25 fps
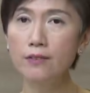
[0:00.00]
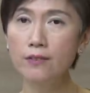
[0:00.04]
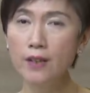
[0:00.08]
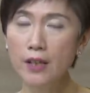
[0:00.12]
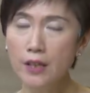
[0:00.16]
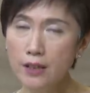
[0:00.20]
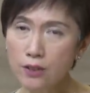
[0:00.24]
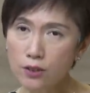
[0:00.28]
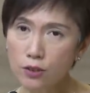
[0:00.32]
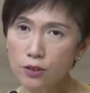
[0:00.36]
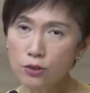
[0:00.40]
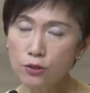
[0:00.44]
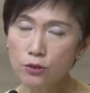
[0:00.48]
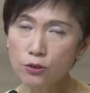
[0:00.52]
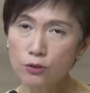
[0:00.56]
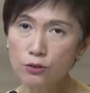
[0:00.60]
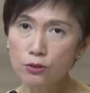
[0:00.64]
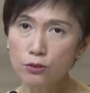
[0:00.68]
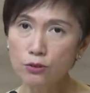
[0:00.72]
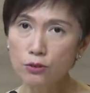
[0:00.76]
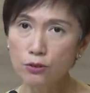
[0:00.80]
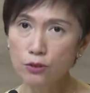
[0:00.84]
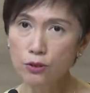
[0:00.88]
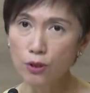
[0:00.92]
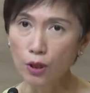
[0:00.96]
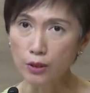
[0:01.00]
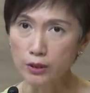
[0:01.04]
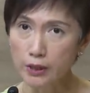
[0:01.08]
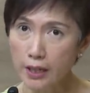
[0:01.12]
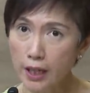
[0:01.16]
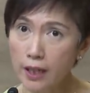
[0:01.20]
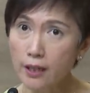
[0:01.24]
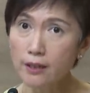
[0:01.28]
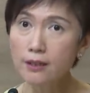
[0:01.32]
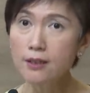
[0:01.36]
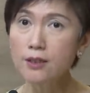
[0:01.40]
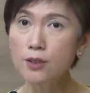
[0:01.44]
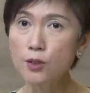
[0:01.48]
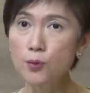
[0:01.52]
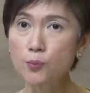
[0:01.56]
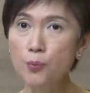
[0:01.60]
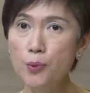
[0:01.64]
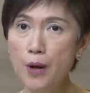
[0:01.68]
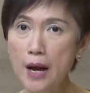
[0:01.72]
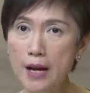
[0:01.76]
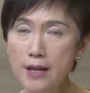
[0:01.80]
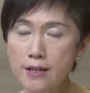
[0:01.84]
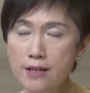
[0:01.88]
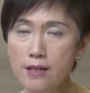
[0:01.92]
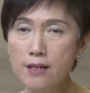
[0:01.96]
First, to contain the
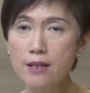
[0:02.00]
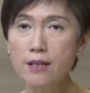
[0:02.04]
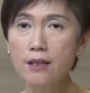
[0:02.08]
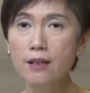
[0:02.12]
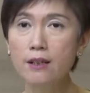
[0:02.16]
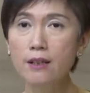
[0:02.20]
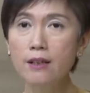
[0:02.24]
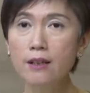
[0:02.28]
spread